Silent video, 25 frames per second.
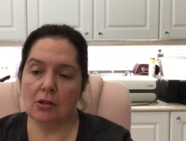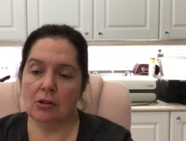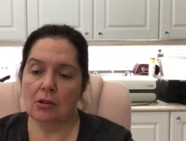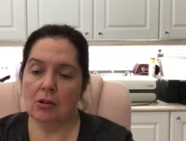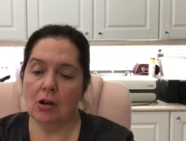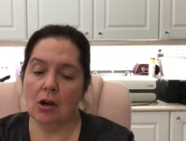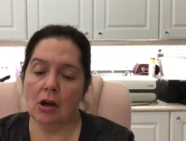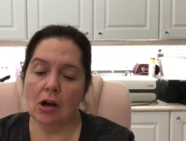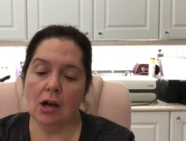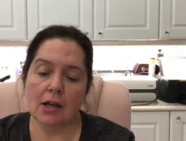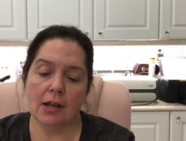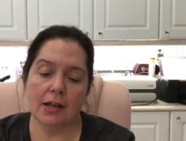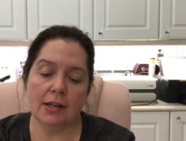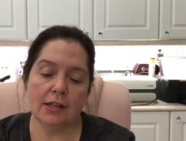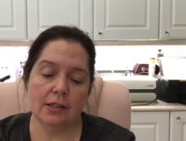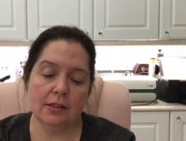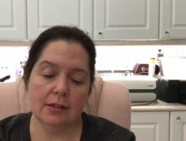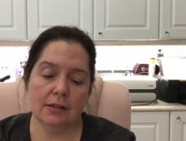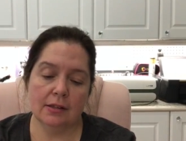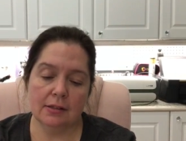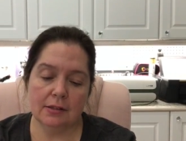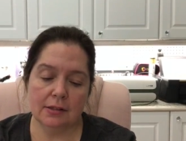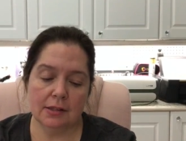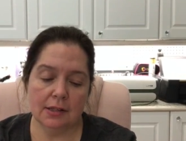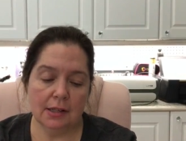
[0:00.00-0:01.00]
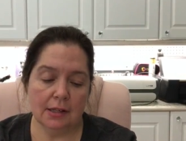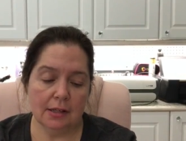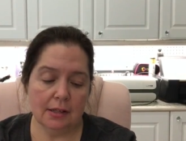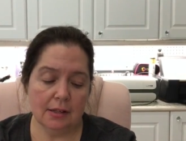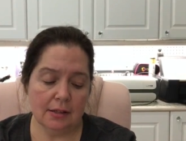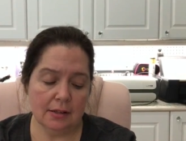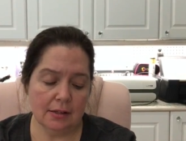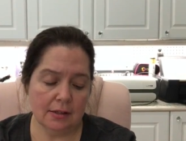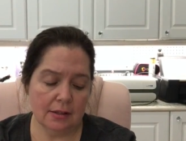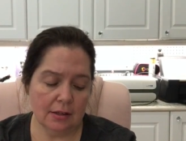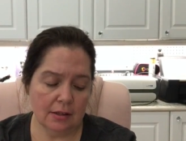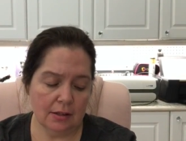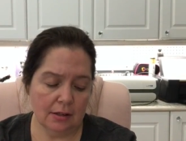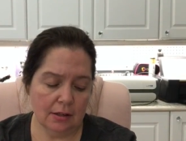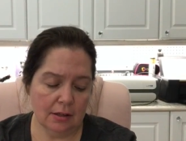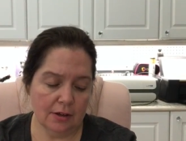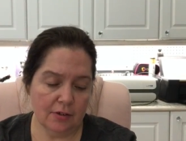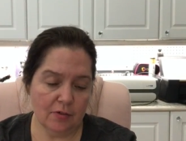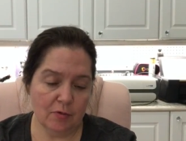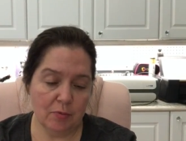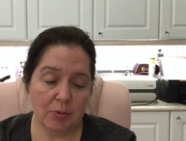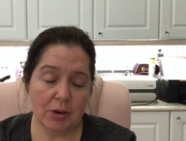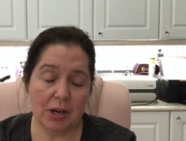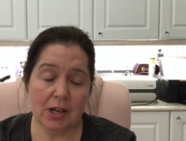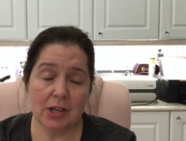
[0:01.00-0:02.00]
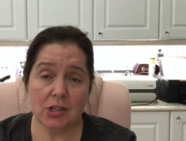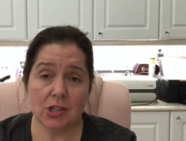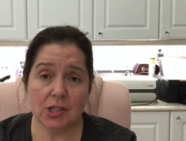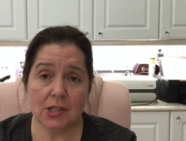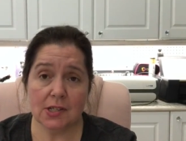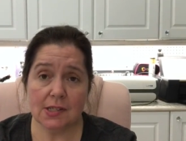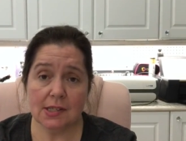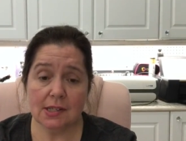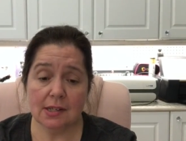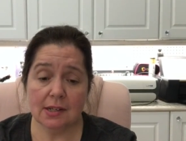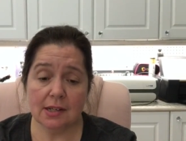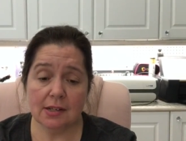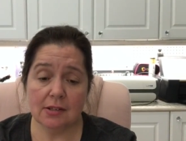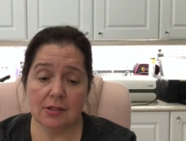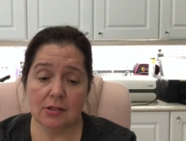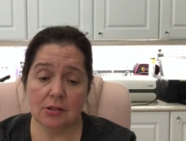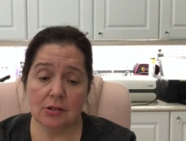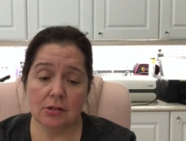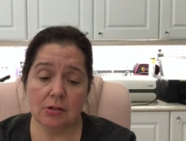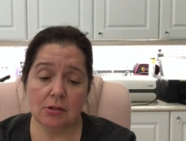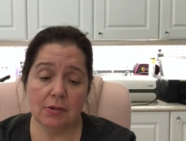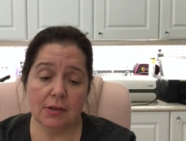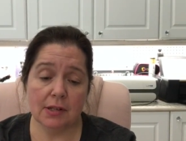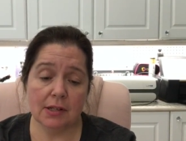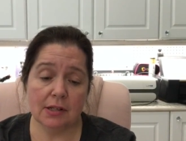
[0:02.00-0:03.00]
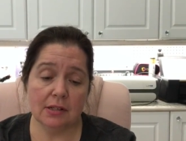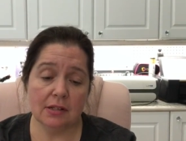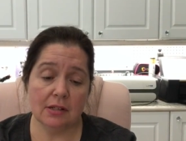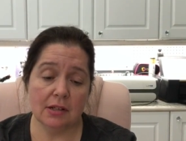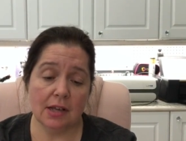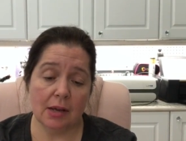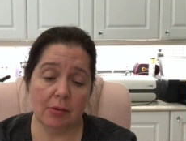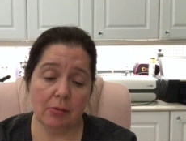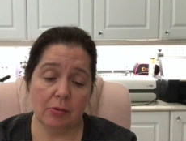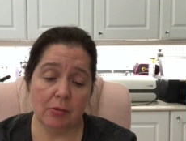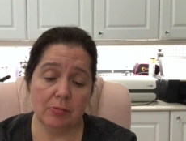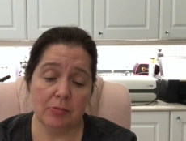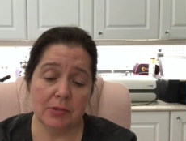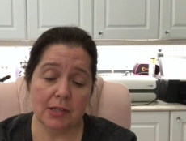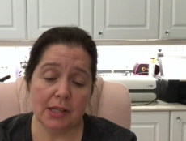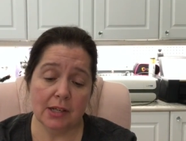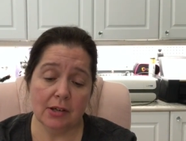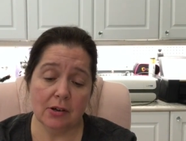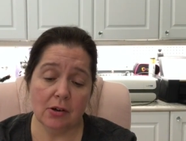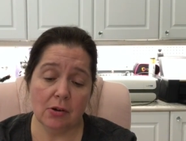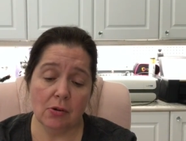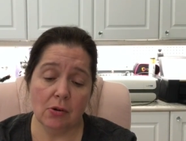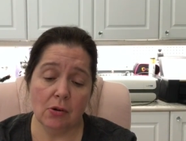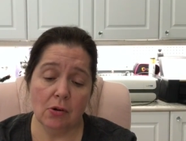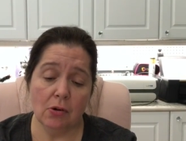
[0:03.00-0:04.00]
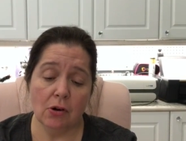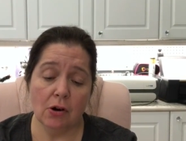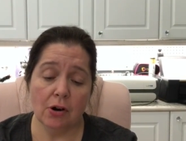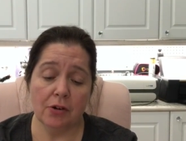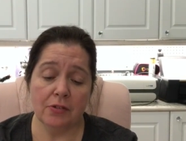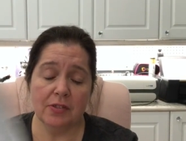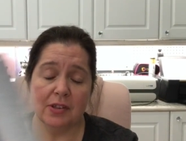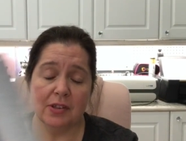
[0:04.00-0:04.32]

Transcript: a lot in a lot of projects that I do and home decor,